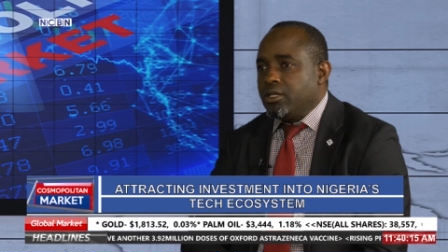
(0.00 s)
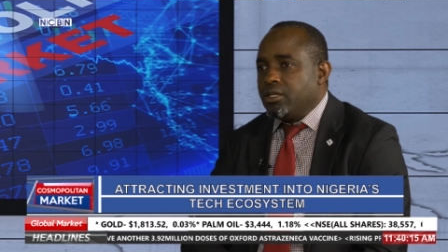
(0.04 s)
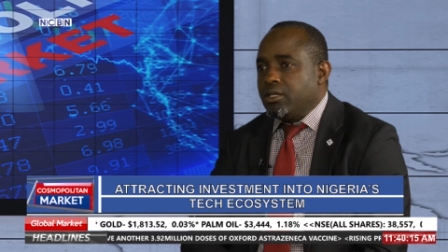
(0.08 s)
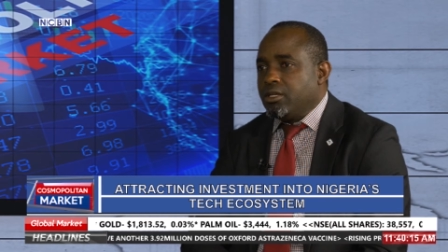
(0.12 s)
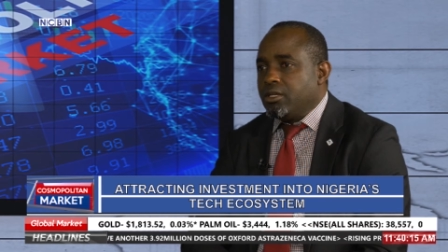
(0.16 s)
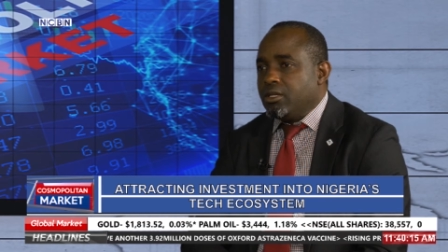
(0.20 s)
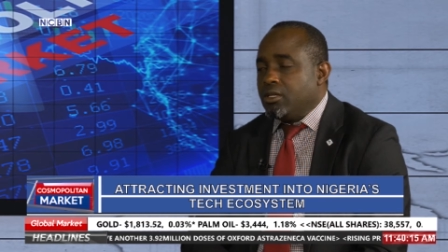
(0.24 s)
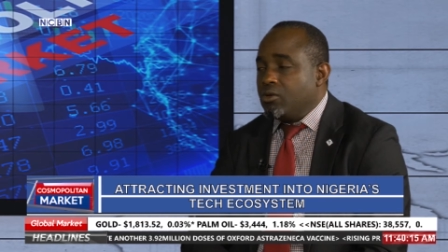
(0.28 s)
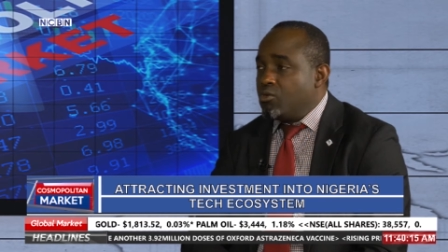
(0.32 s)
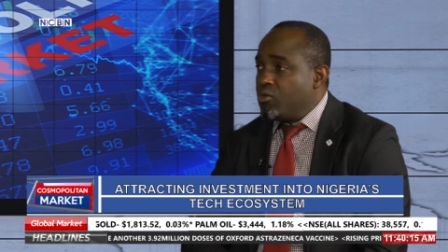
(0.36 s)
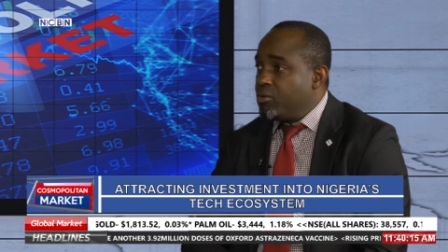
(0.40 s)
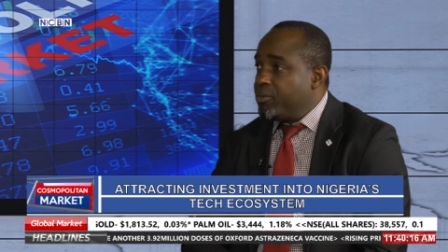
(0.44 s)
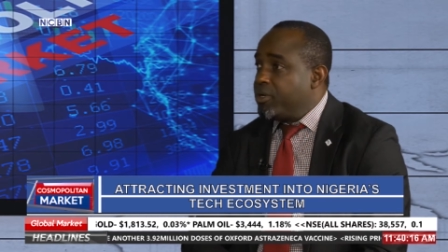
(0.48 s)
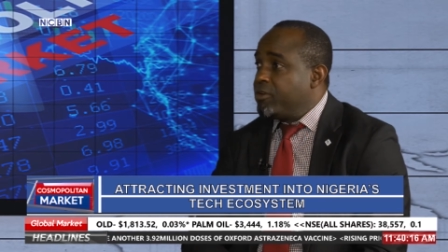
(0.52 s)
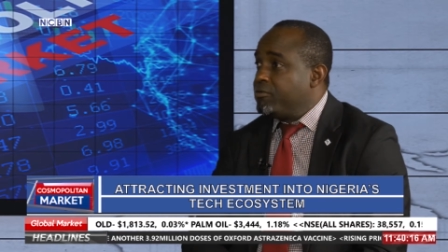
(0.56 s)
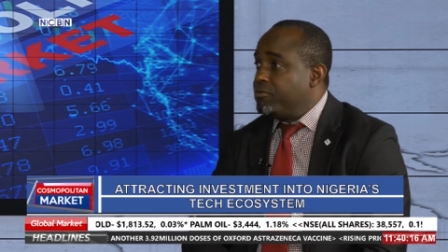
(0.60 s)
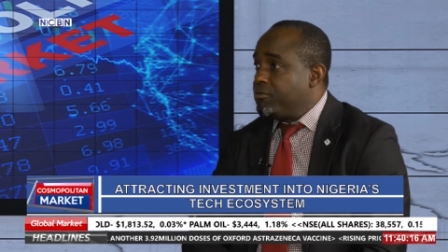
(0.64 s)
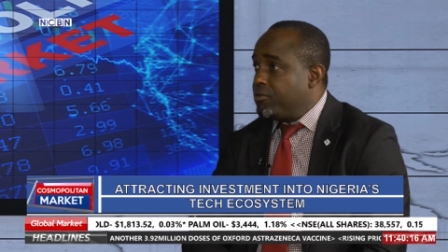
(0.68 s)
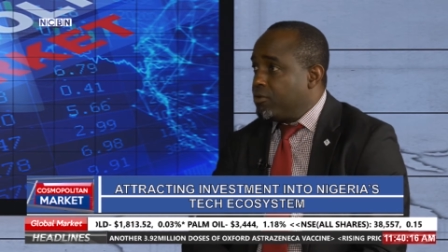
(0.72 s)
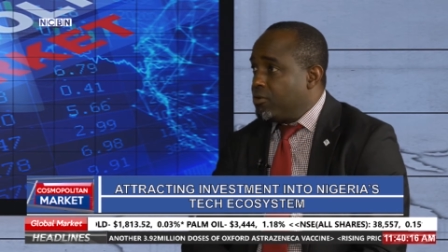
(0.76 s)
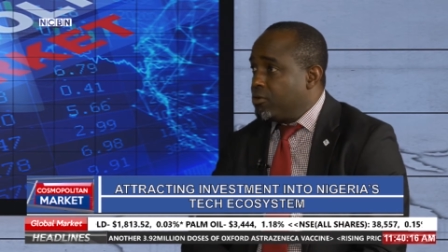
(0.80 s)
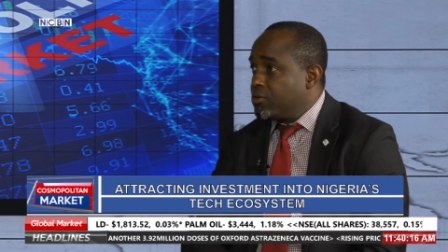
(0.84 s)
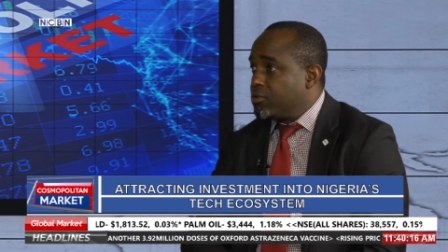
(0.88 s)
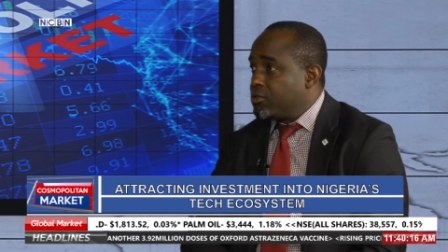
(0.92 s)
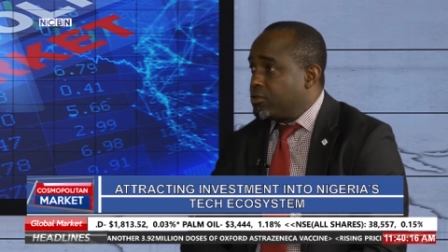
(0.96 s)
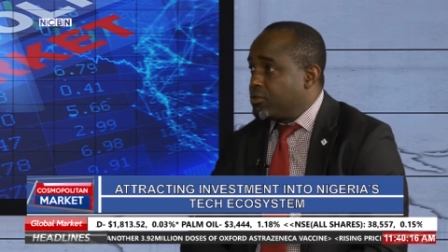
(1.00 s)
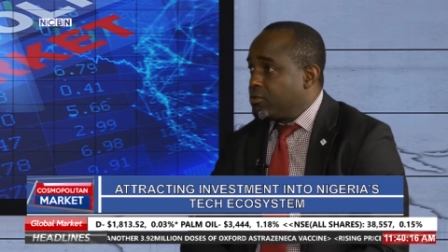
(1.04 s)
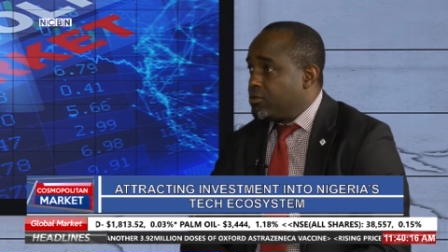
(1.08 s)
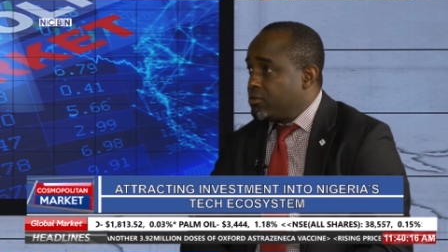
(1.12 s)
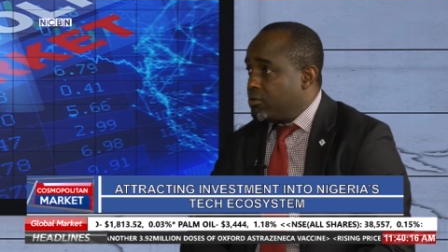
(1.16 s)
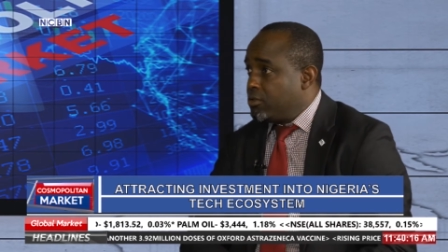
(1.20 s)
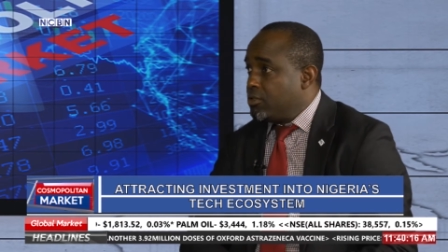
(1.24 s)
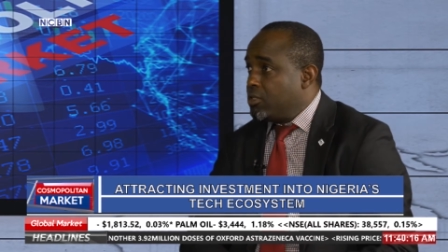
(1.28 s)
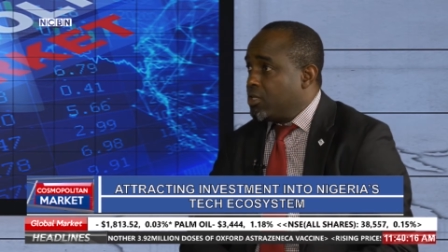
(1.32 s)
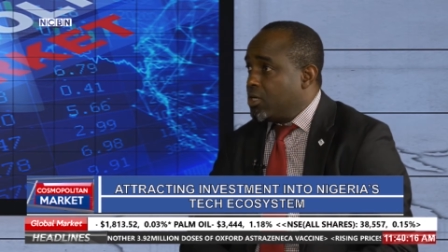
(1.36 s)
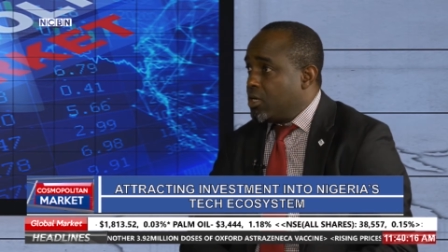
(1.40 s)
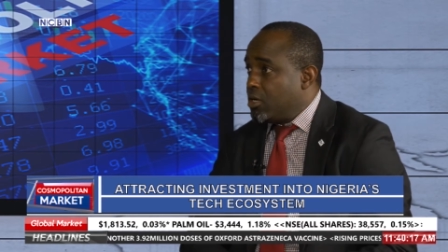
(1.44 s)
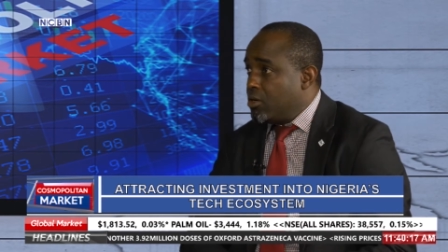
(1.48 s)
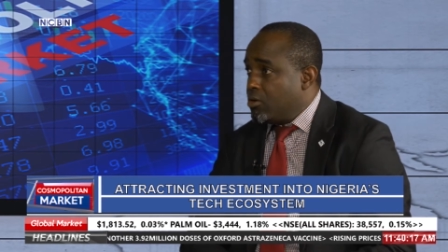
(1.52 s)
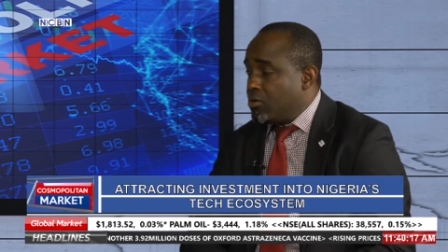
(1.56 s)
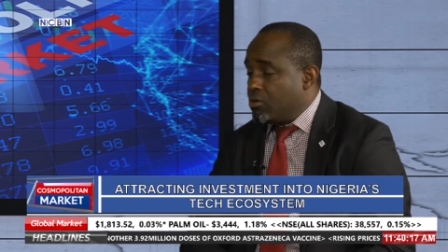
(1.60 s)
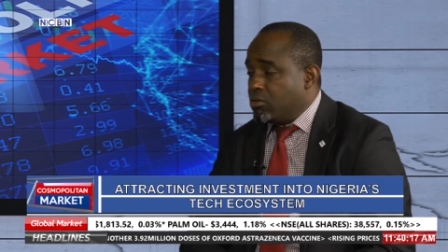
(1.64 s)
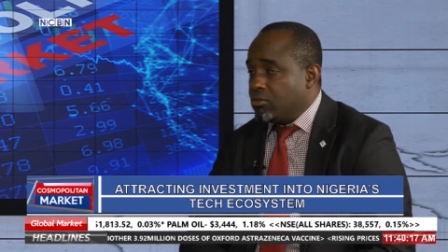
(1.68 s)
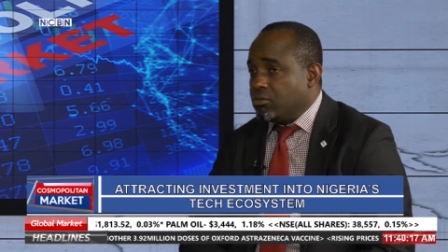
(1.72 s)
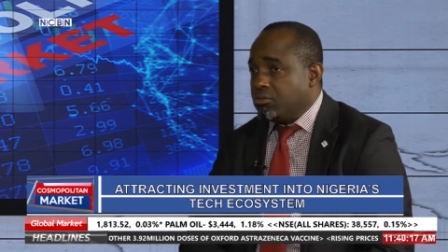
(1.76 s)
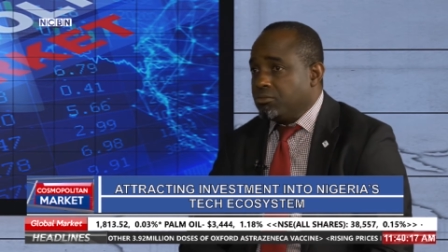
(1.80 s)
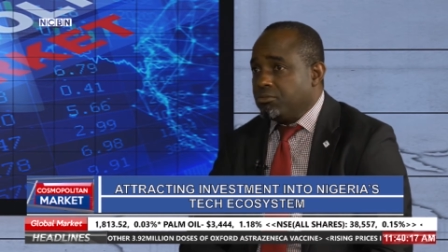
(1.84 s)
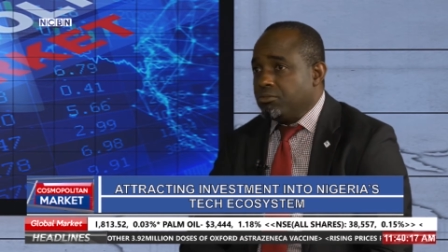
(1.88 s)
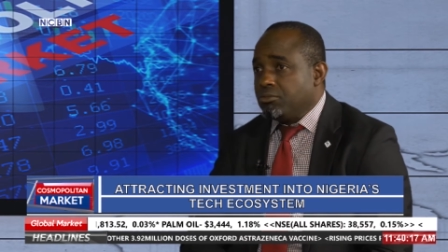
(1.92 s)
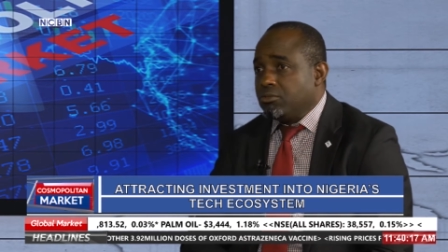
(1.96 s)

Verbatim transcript: the women folks on their own,